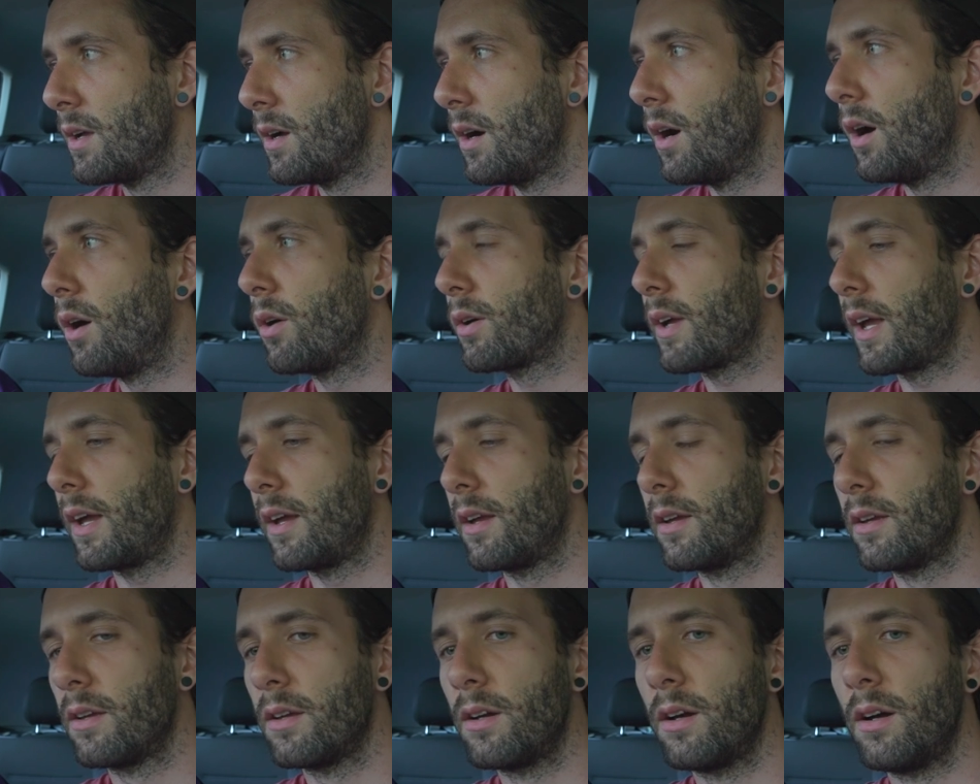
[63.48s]

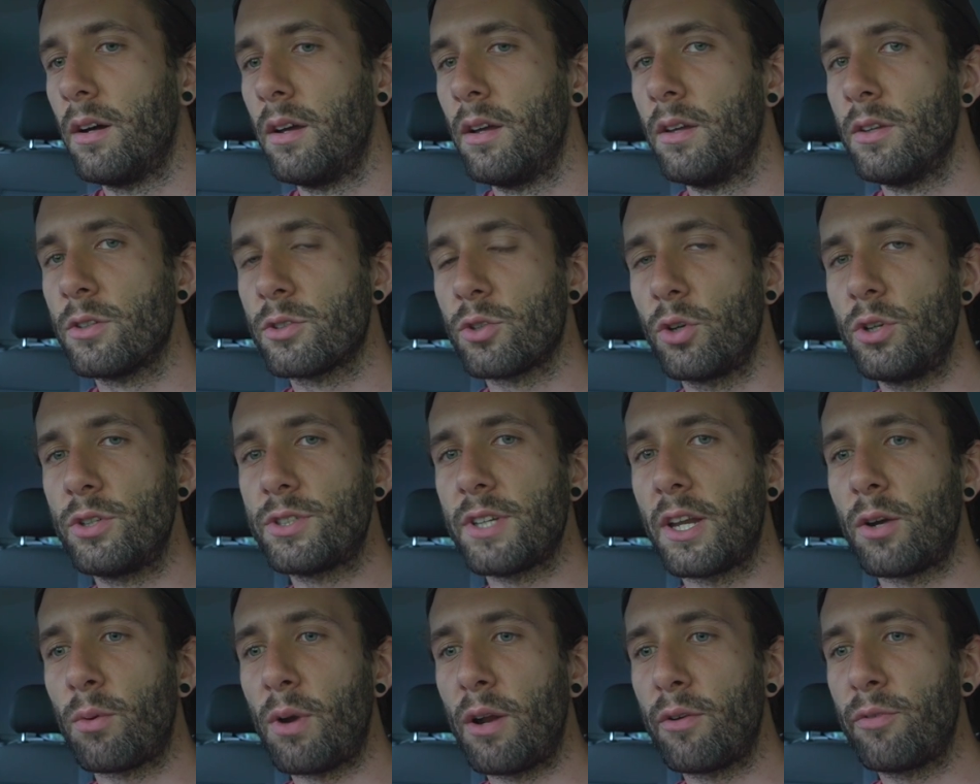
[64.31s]
Okay, so you
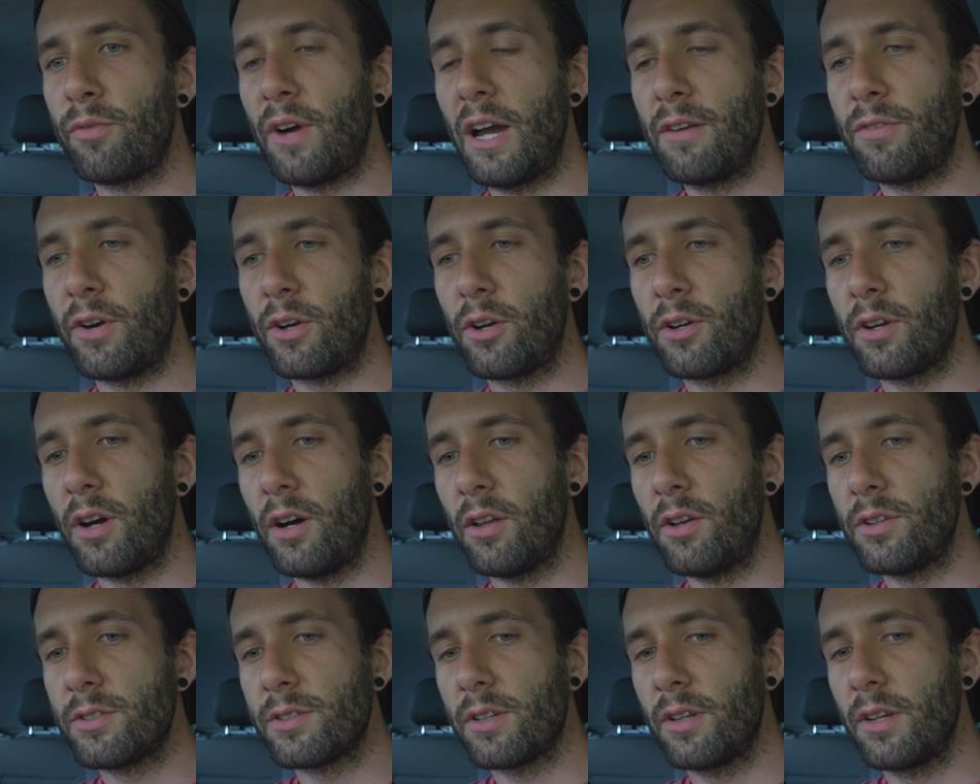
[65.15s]
said around
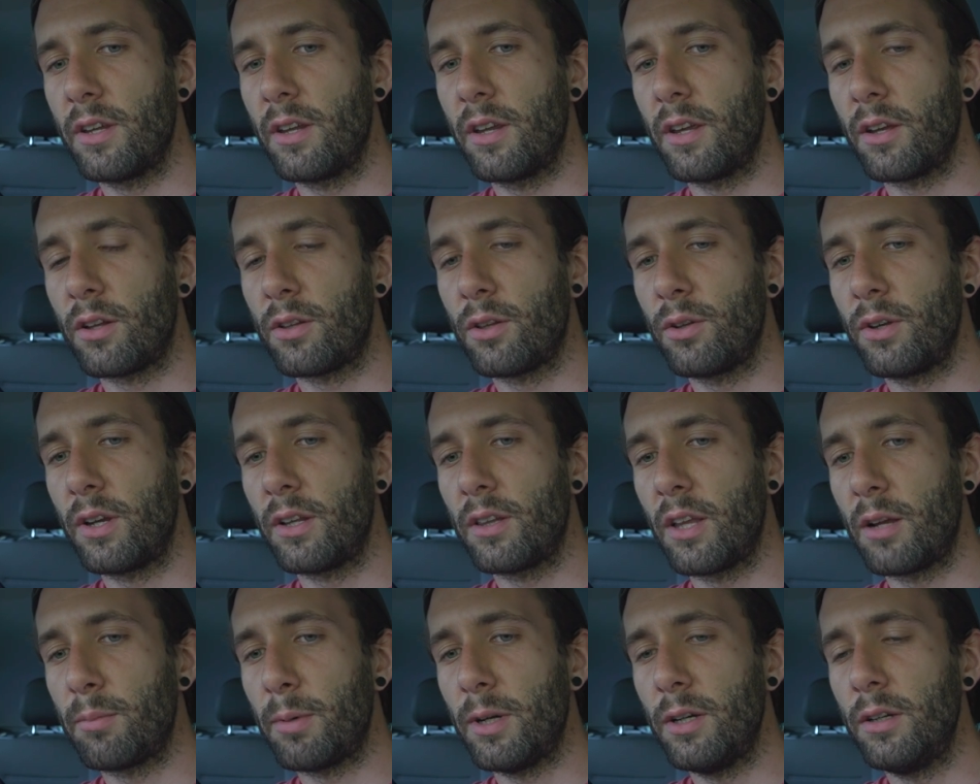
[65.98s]
$500, including
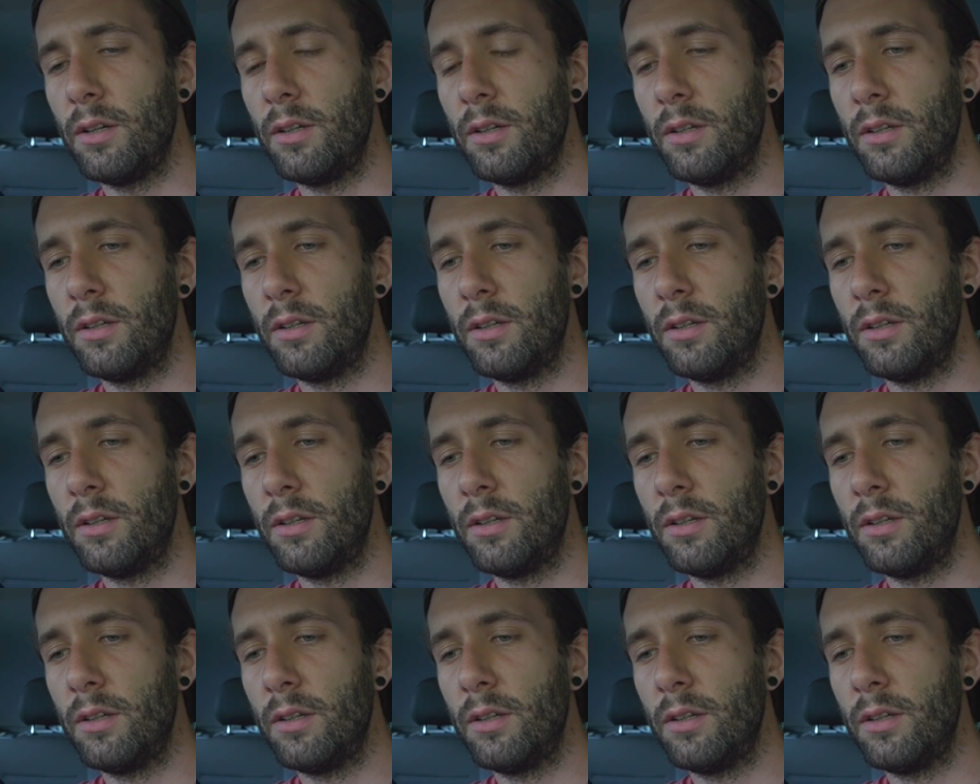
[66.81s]
labor?